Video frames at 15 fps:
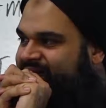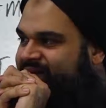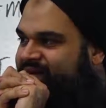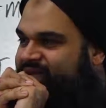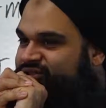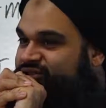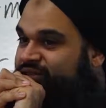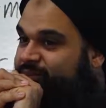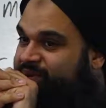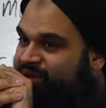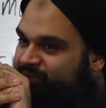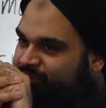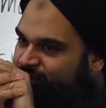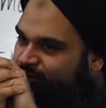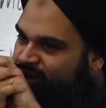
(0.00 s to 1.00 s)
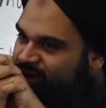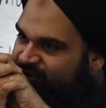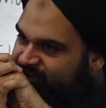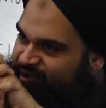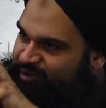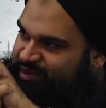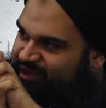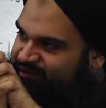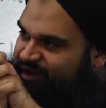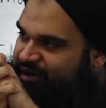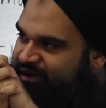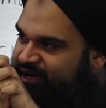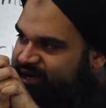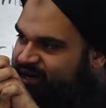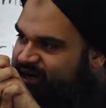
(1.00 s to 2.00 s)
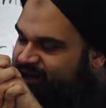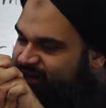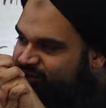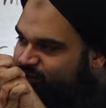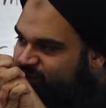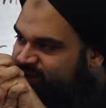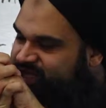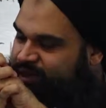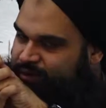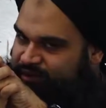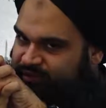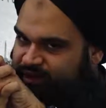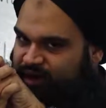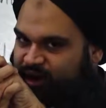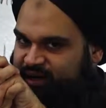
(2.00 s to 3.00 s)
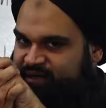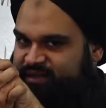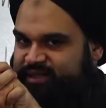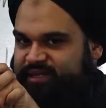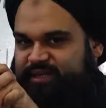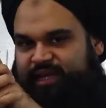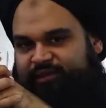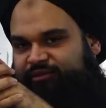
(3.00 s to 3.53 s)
And so the people who are firmly founded in knowledge will say with regards to,